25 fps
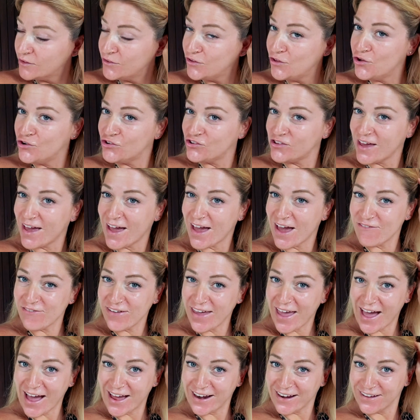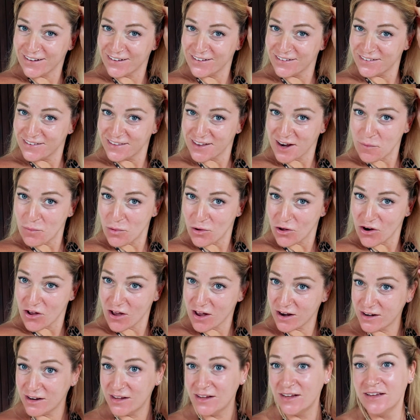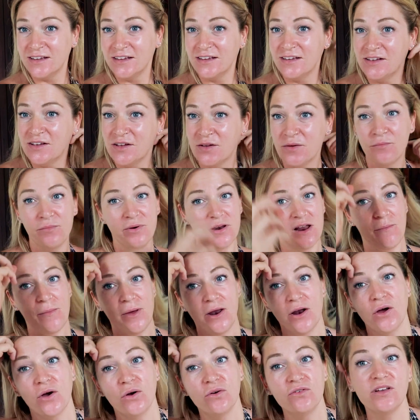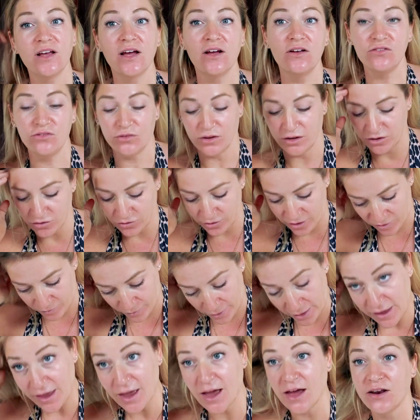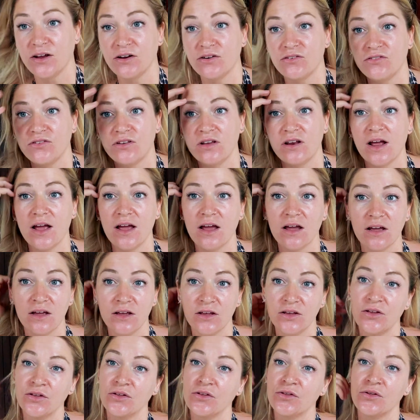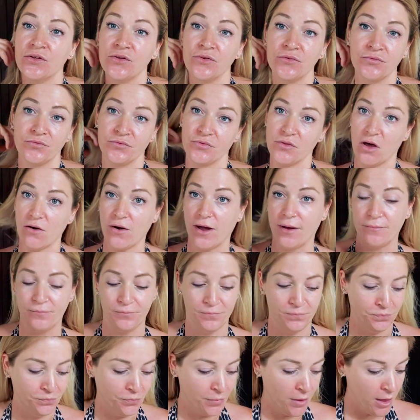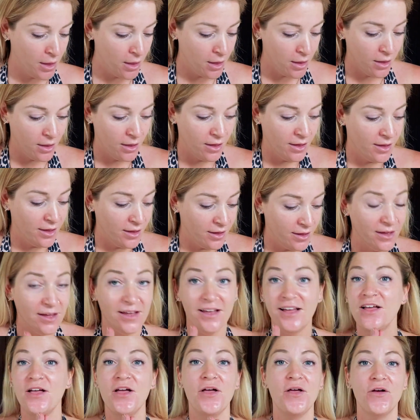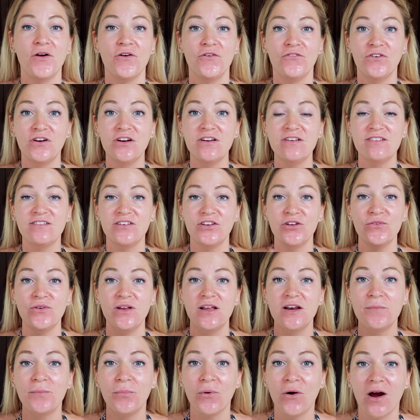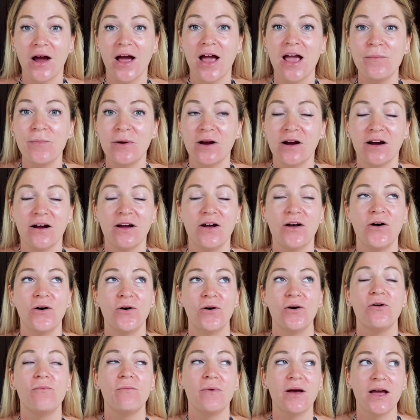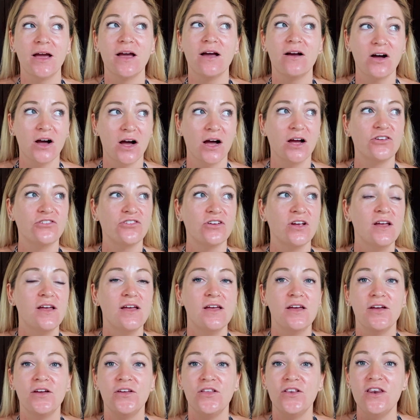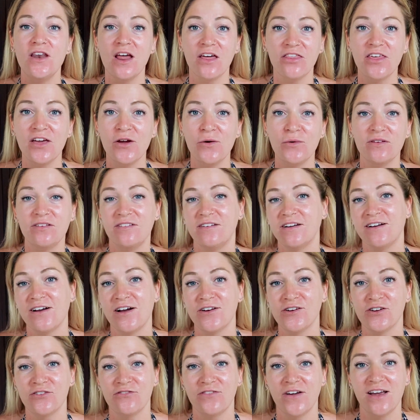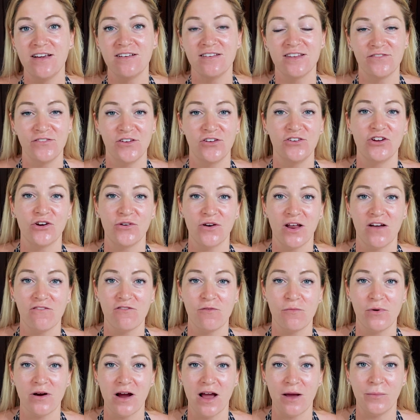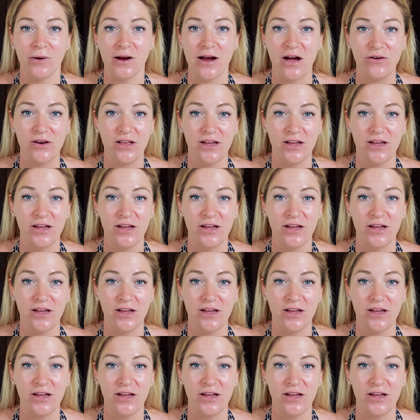Usually I have cat ears that I put on, but I'm at a hotel, so I don't have my cat ears today. Okay, first you need a primer. Oh my gosh, nothing will stick on your face if you don't have a primer out